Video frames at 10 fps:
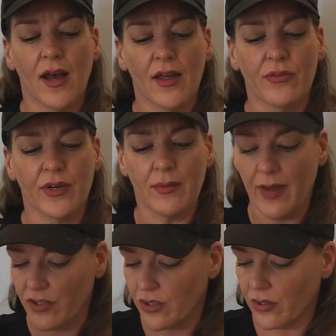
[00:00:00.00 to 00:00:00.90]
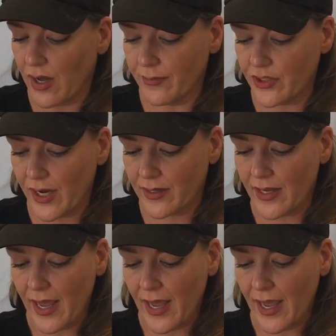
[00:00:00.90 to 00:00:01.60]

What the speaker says: three-dimensional object.